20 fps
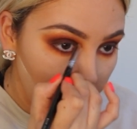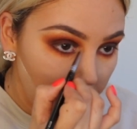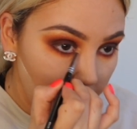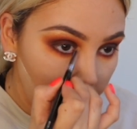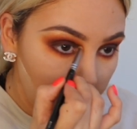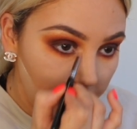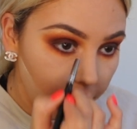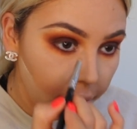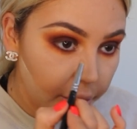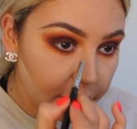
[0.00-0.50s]

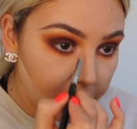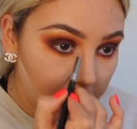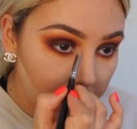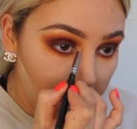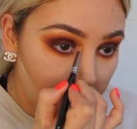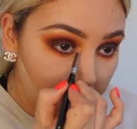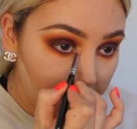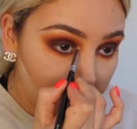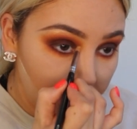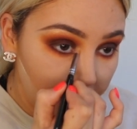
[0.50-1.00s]
And I also
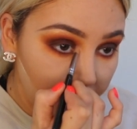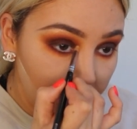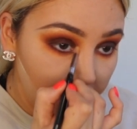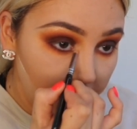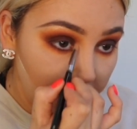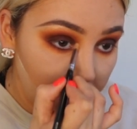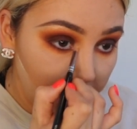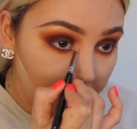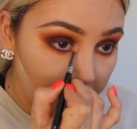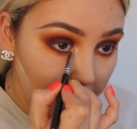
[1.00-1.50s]
like it for
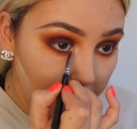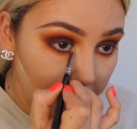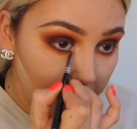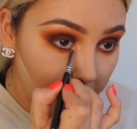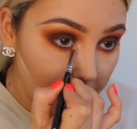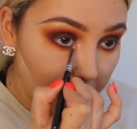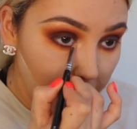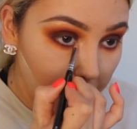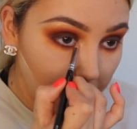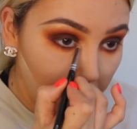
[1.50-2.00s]
the inner
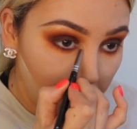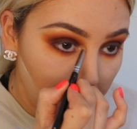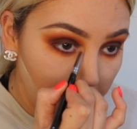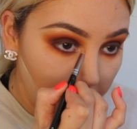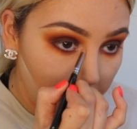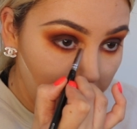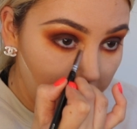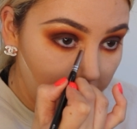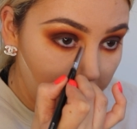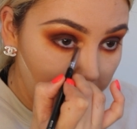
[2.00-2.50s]

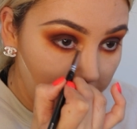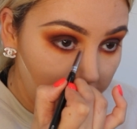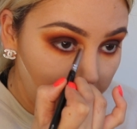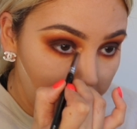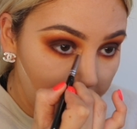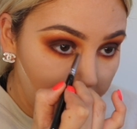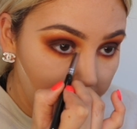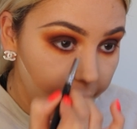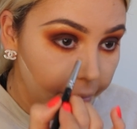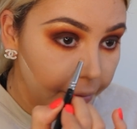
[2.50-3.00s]
corner
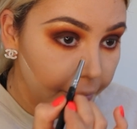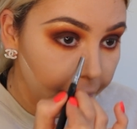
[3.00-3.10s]
highlight.